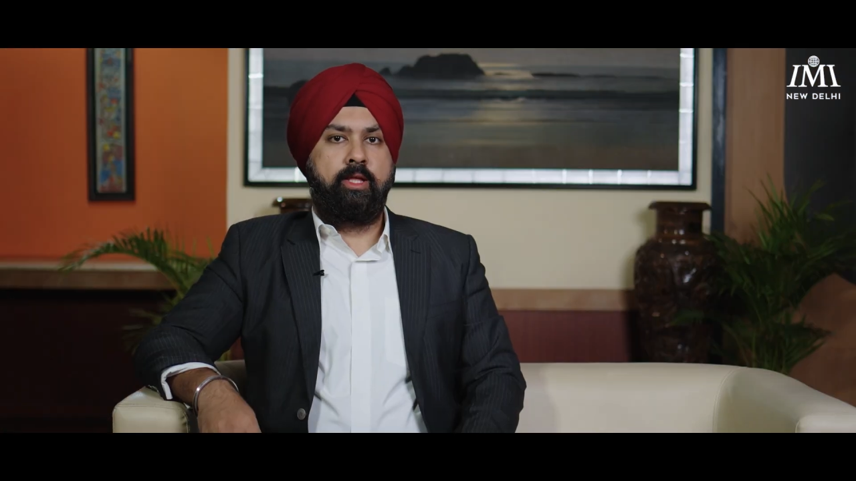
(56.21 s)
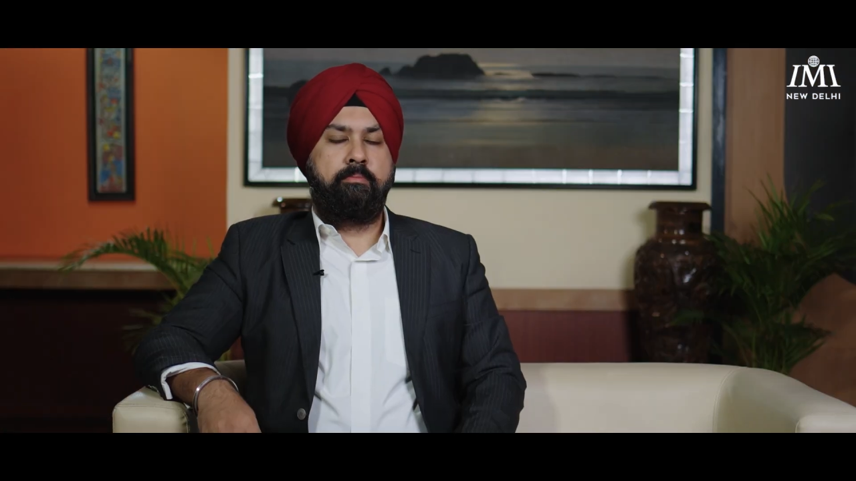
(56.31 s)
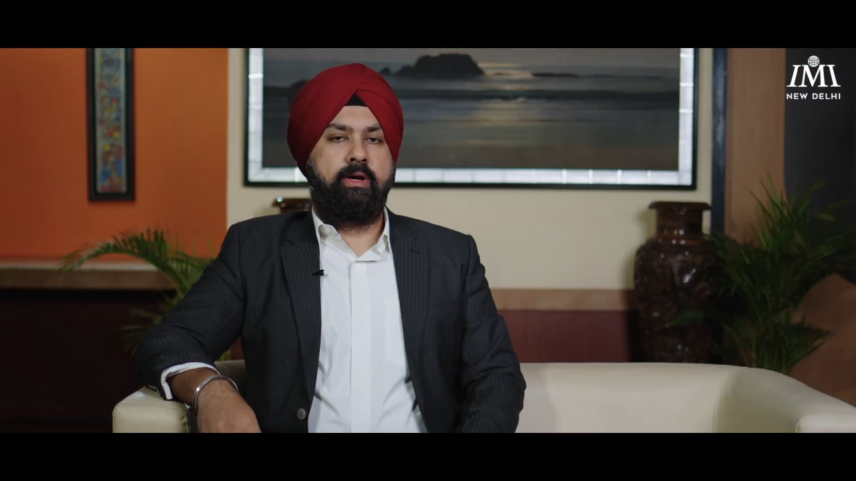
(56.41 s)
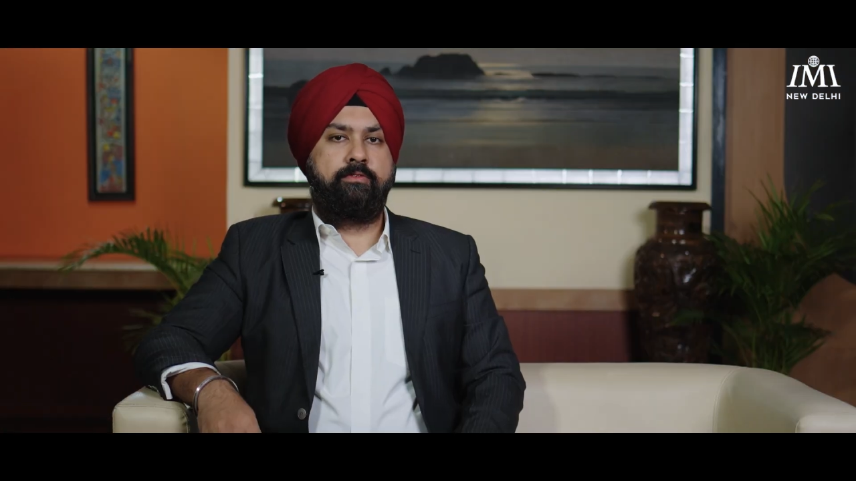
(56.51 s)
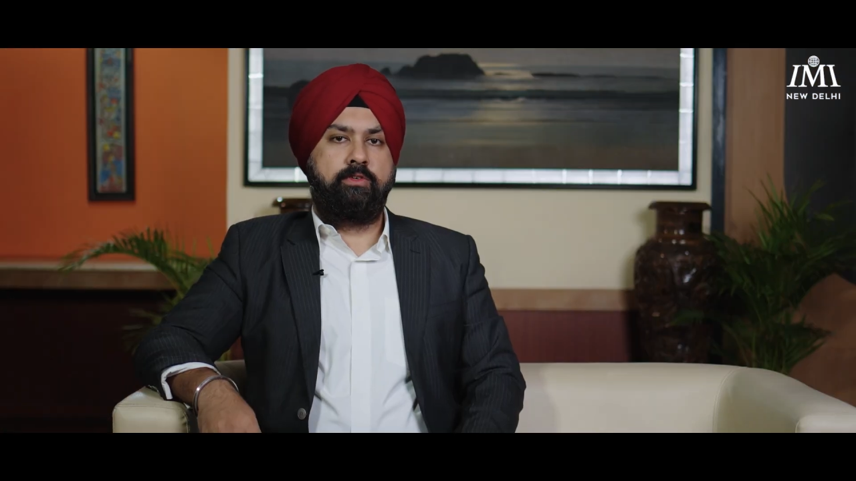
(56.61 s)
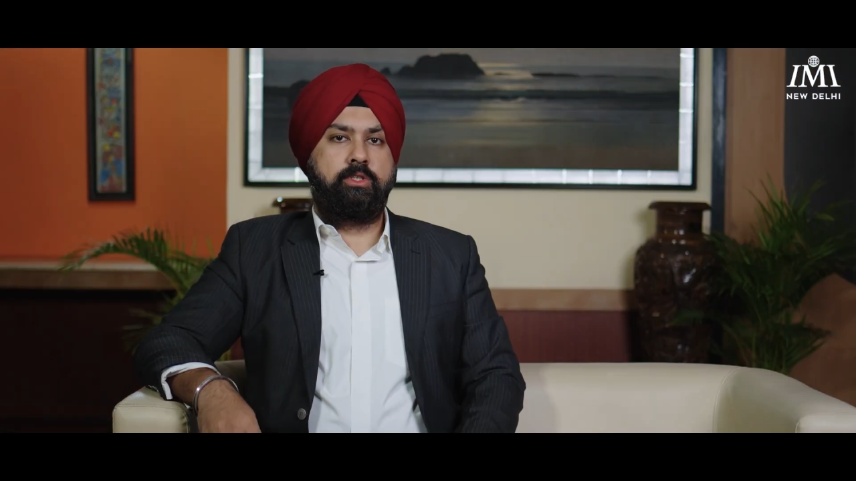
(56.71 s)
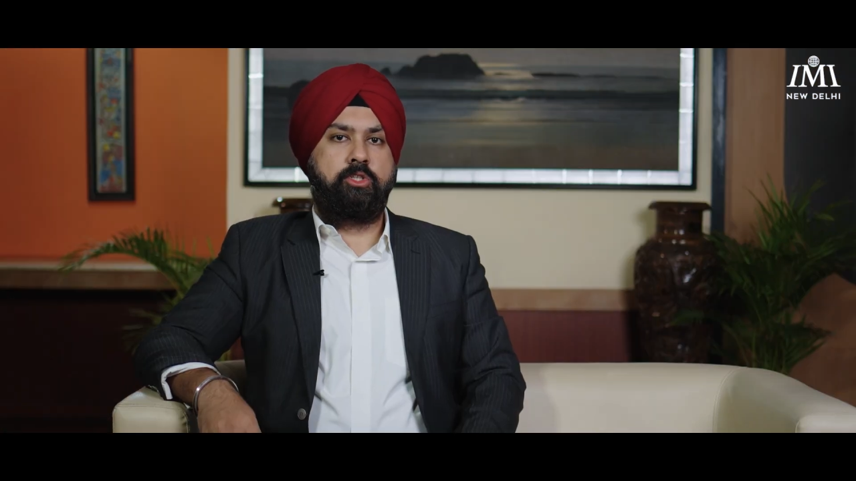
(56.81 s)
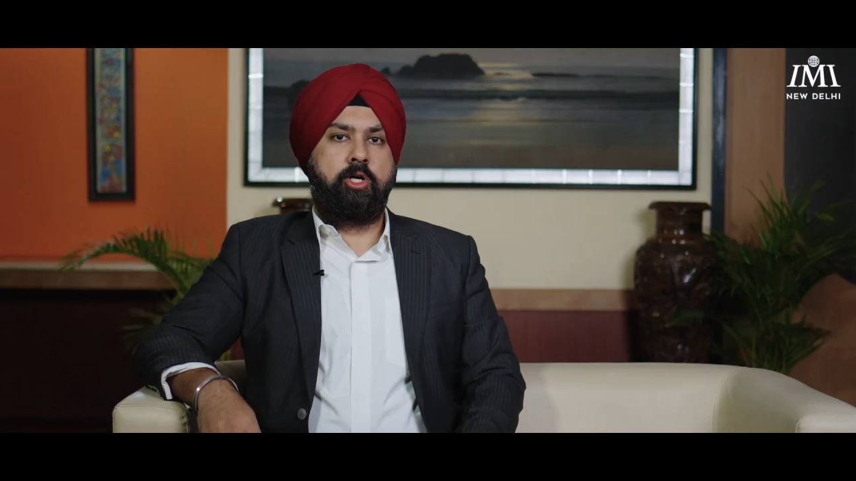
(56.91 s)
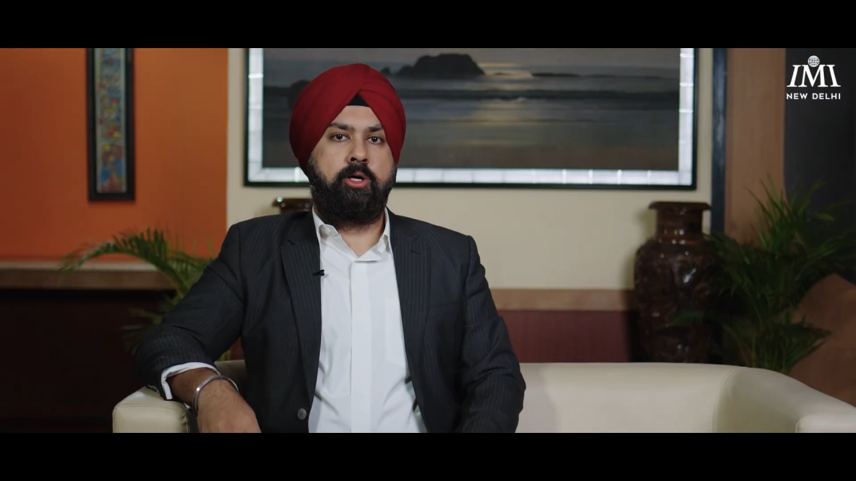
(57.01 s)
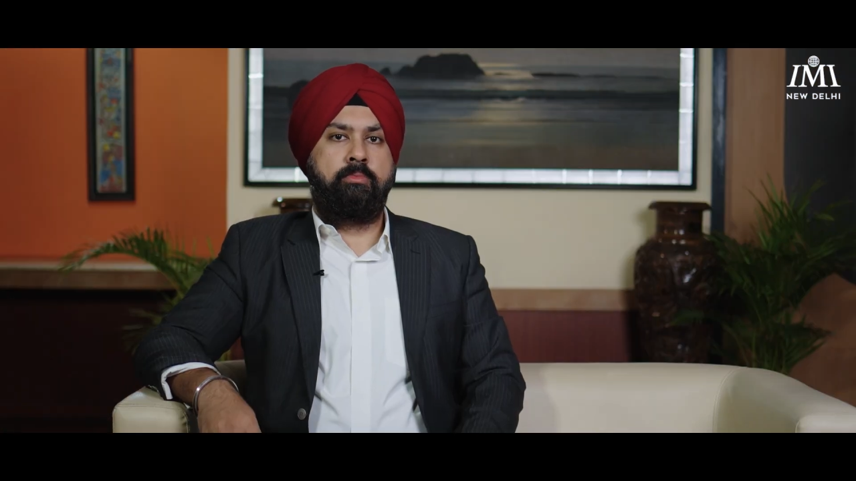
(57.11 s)
My first
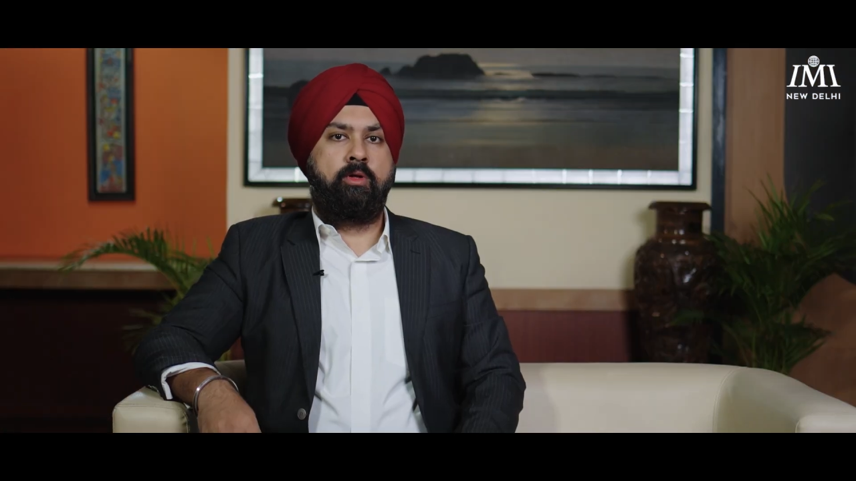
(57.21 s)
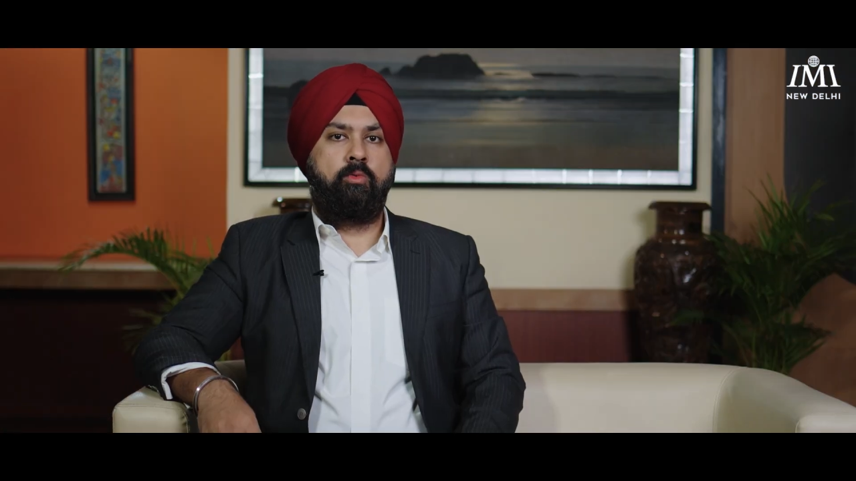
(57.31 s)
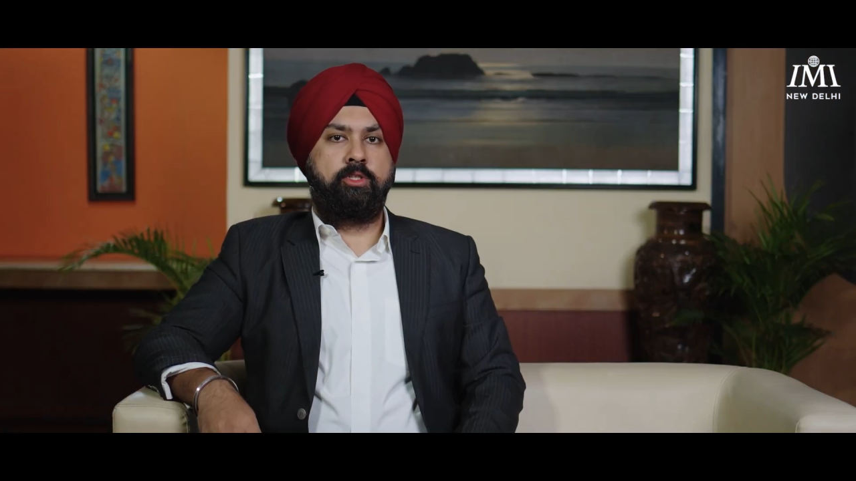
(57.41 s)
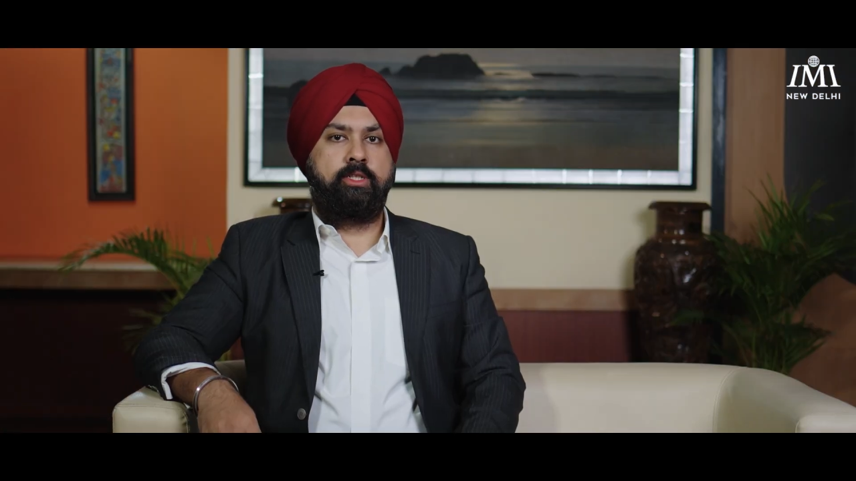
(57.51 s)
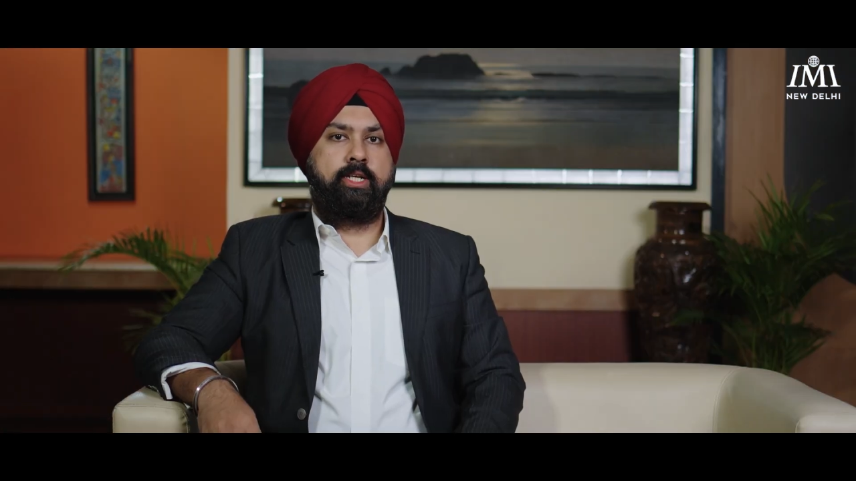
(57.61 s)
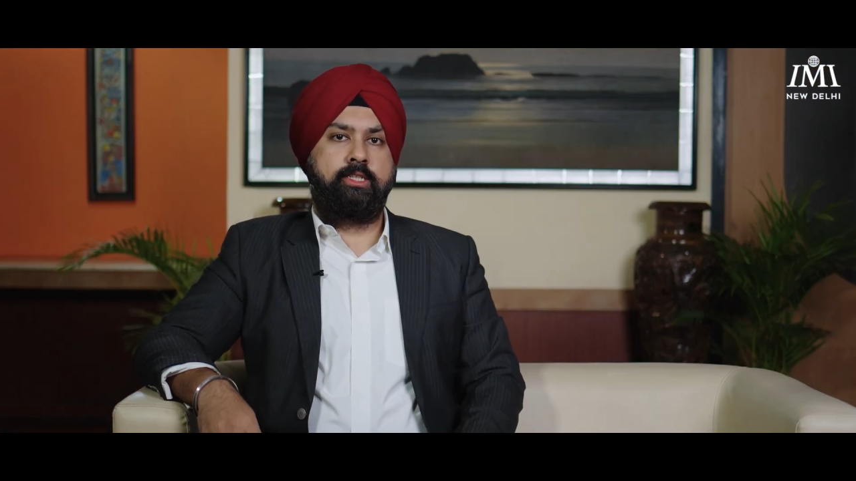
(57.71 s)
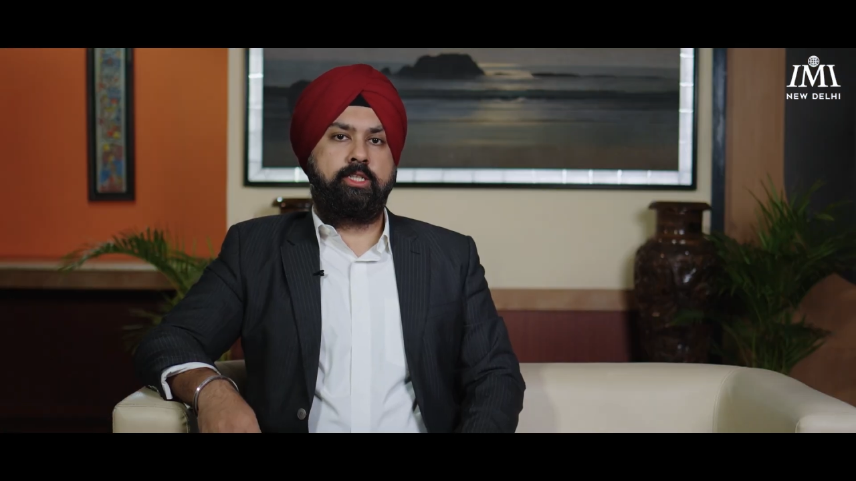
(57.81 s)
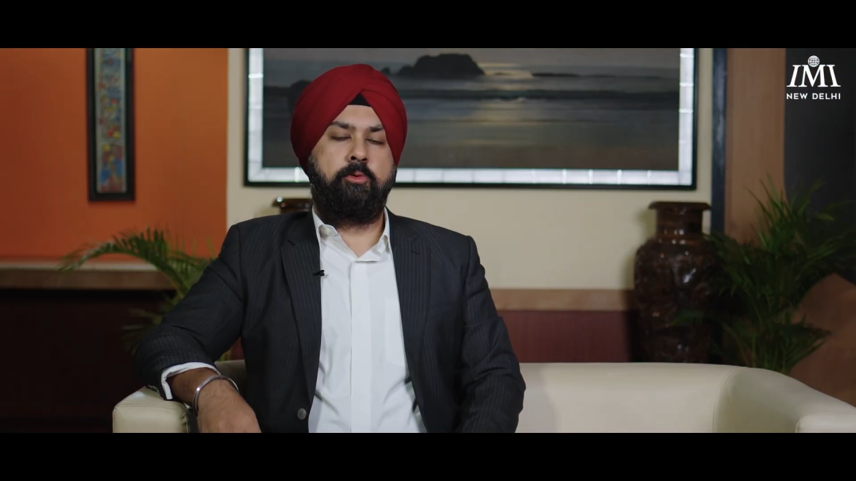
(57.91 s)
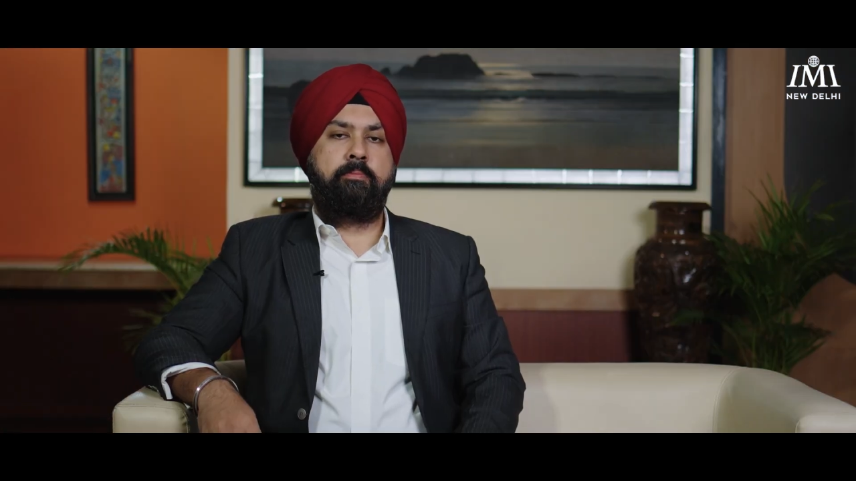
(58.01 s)
job was a day zero